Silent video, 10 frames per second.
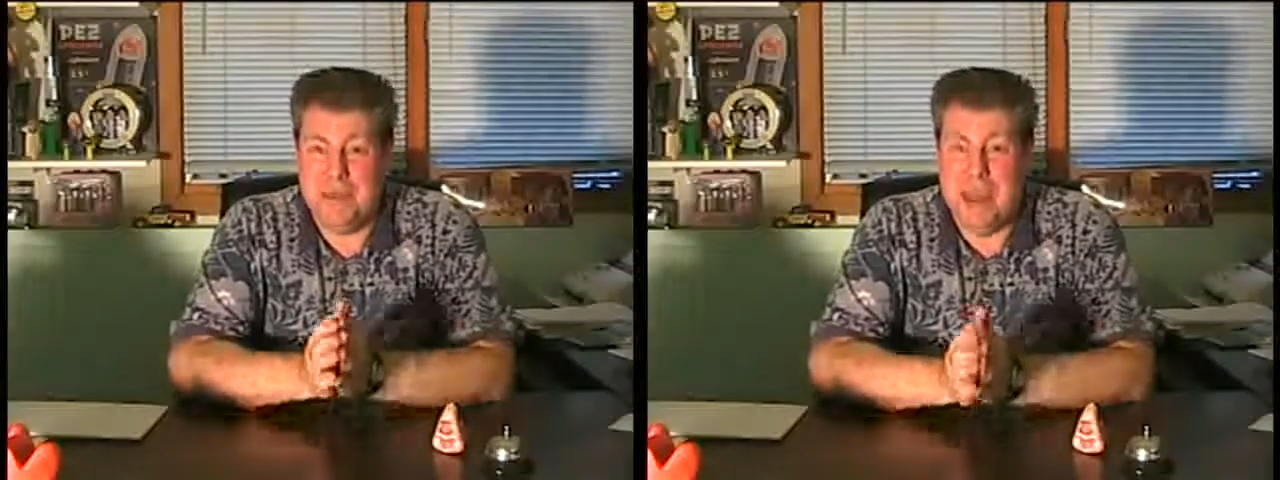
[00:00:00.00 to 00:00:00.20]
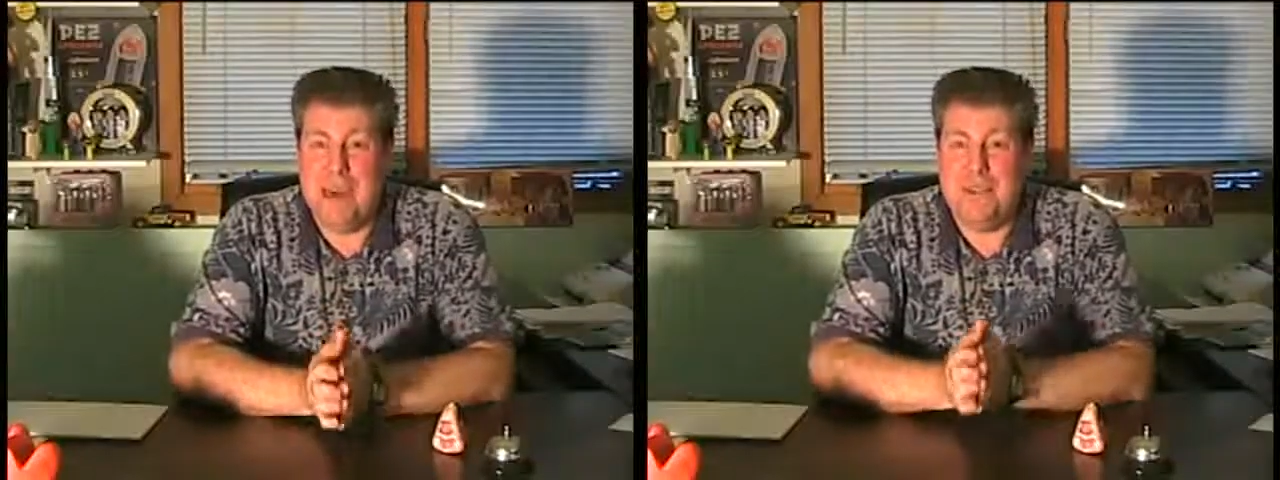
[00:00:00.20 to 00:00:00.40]

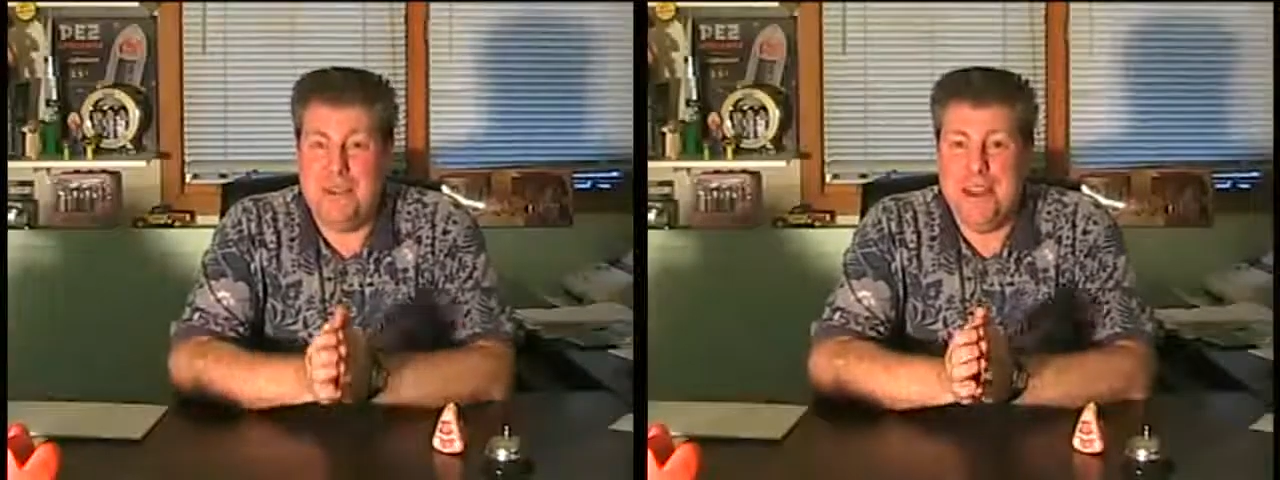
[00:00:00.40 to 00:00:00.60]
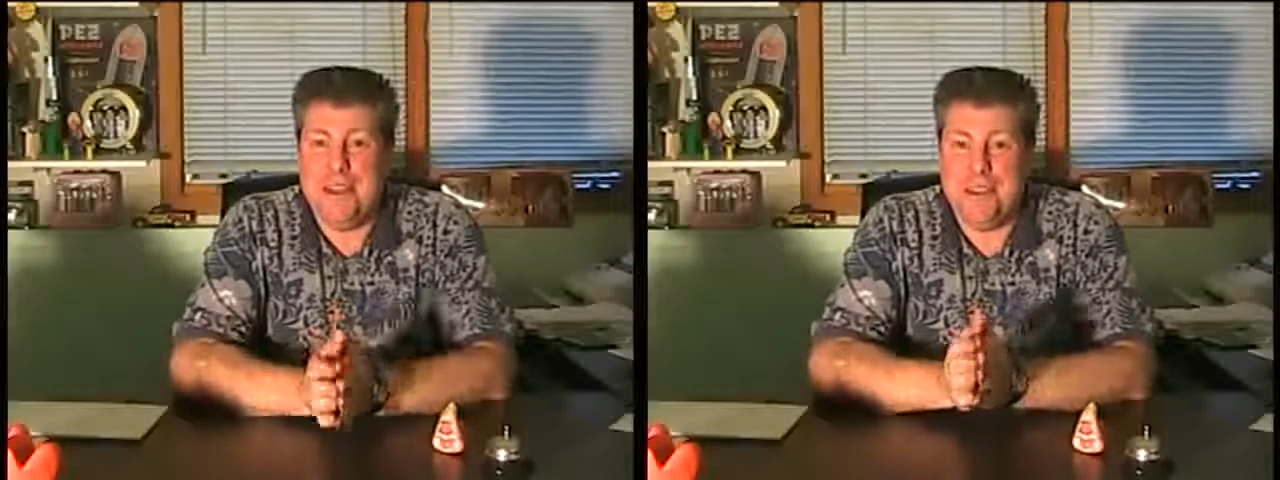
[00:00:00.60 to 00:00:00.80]
to
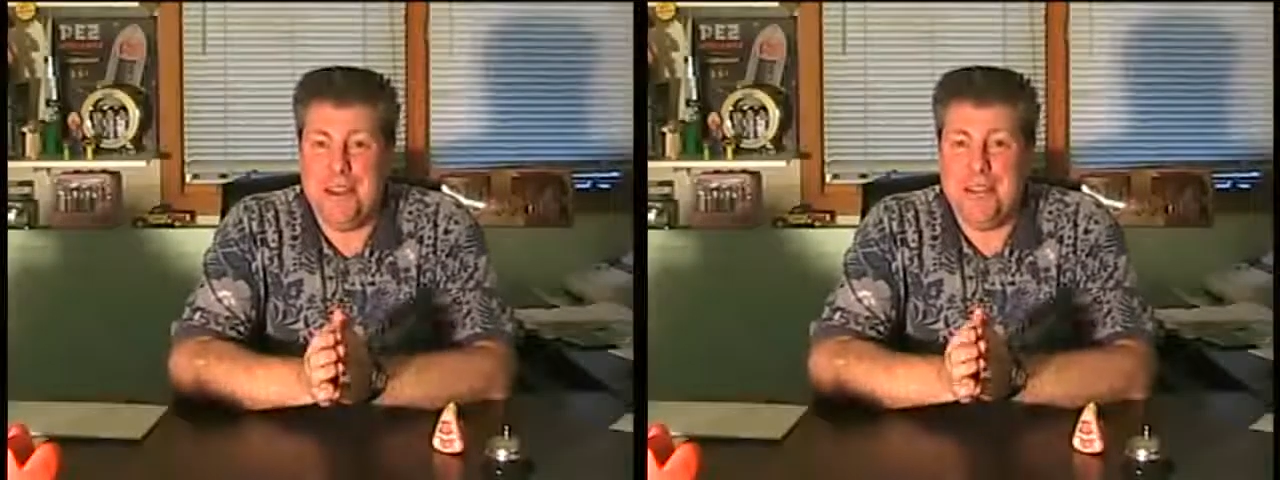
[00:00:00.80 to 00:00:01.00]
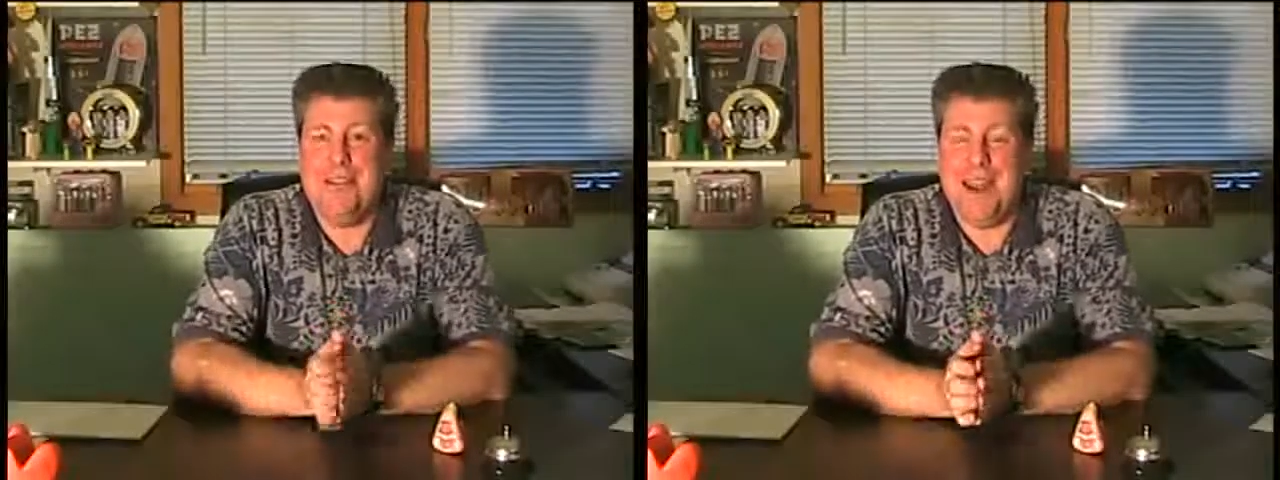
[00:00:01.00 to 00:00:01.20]
advertise
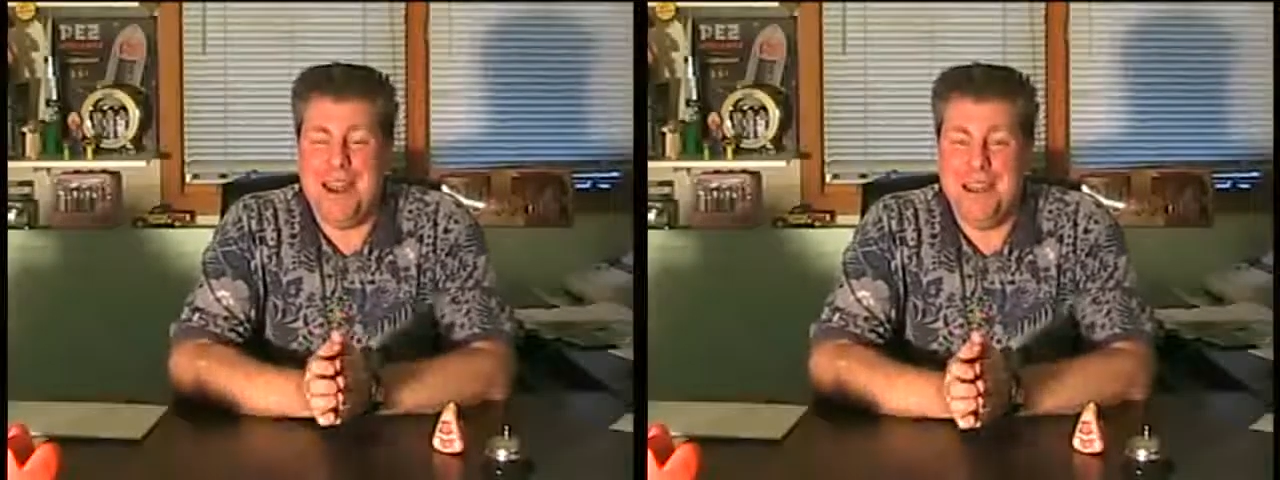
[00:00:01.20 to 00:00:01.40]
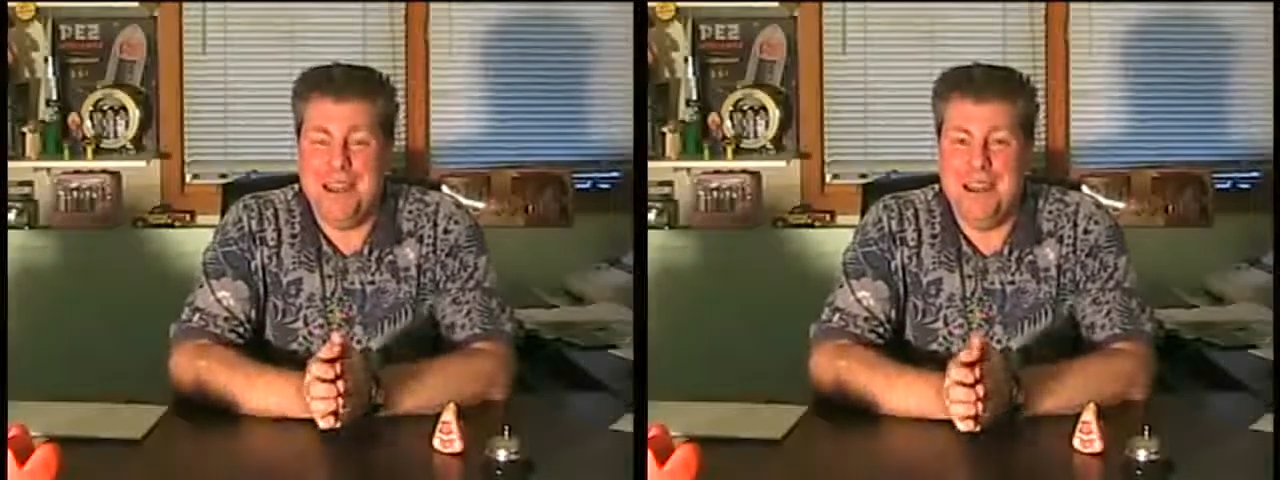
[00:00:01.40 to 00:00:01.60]
seller
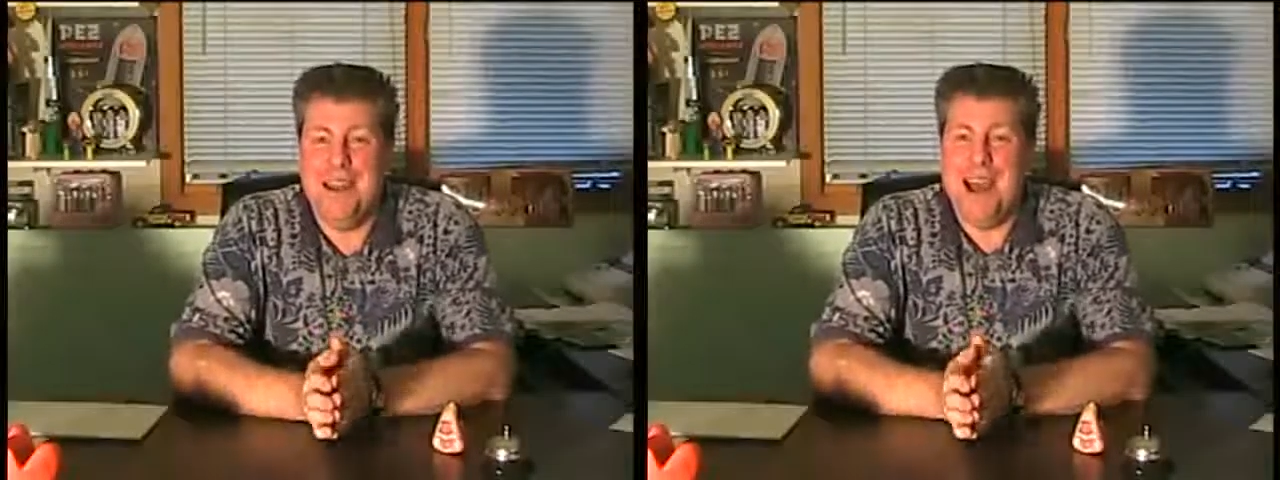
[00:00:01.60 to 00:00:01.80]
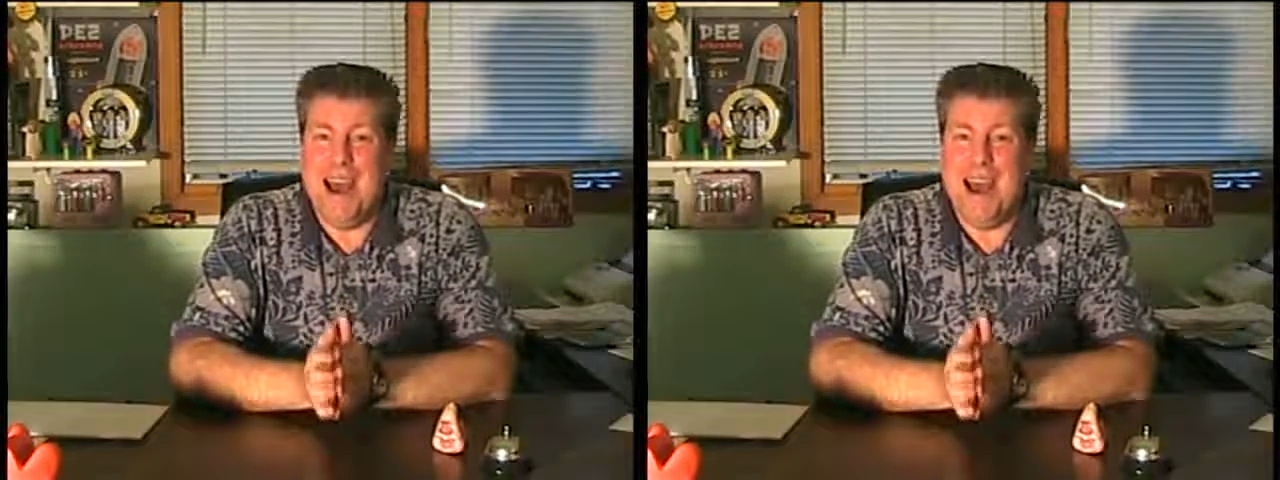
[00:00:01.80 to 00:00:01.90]
financing